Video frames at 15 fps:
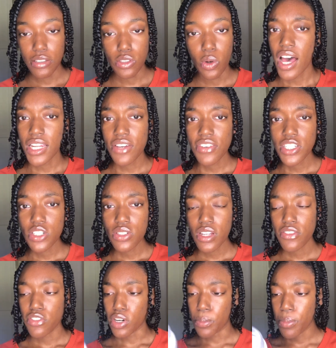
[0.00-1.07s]
So I never used
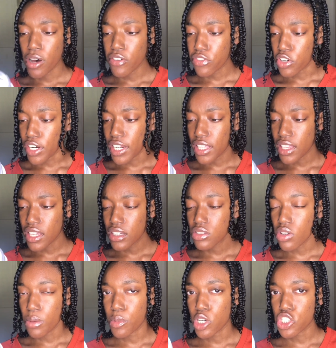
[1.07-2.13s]
it for a puff or anything,
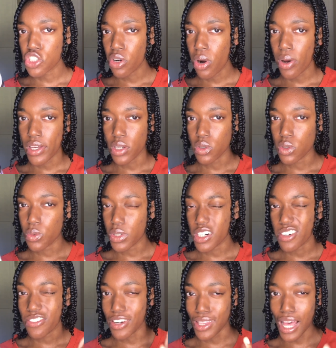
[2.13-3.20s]
so I'm not sure how it will
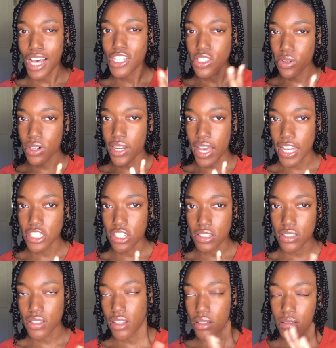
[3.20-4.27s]
work for that sort of
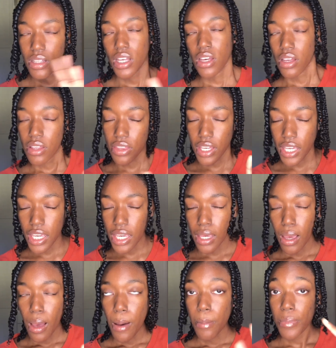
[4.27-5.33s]
edges thingy,
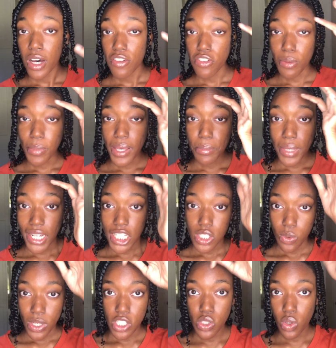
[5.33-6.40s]
but for my mini
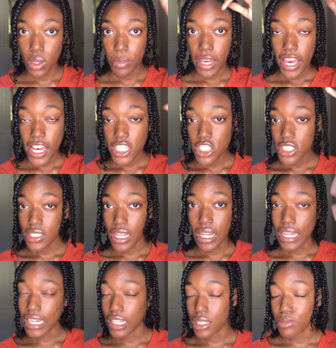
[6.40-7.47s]
twist, doing my edges
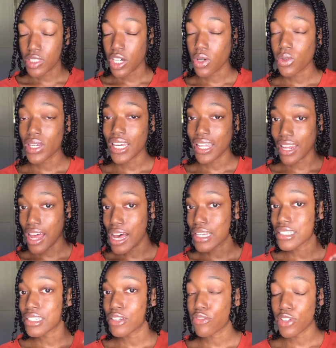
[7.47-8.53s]
and laying them down, it
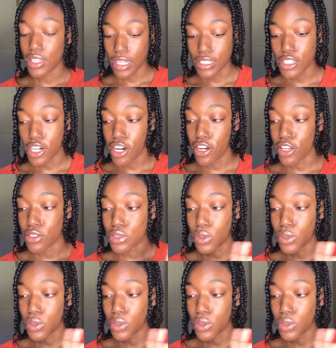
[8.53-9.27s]
lasted for the entire day.